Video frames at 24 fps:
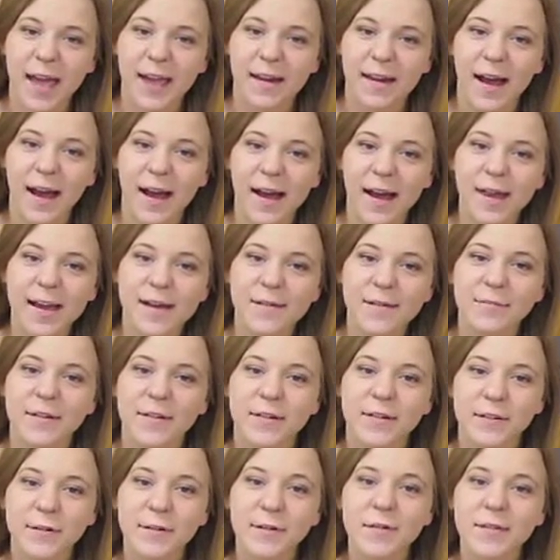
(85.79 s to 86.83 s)
and I am the
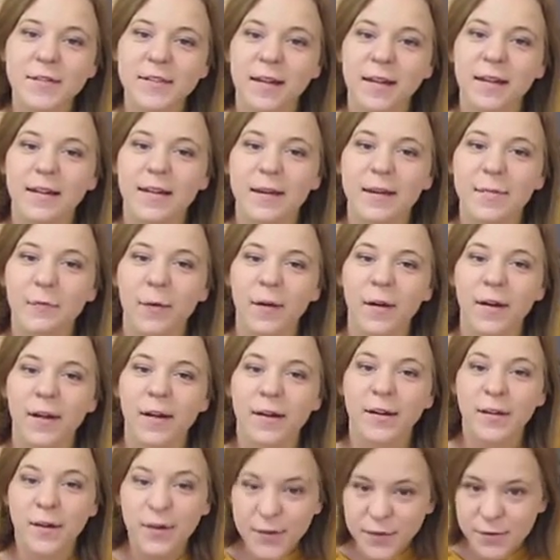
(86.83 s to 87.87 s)
new Sunday
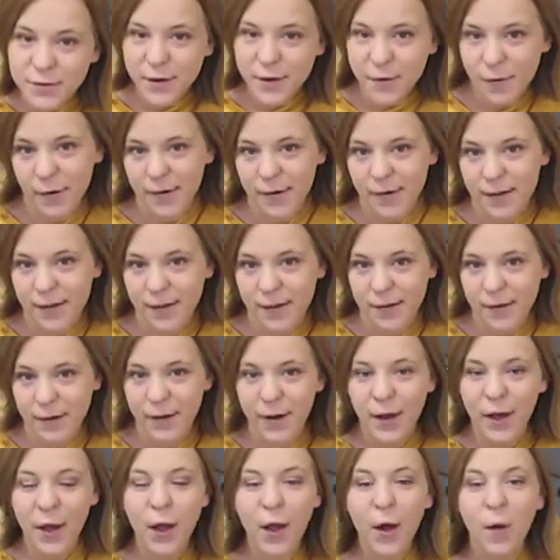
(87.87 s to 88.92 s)
morning nursery coordinator.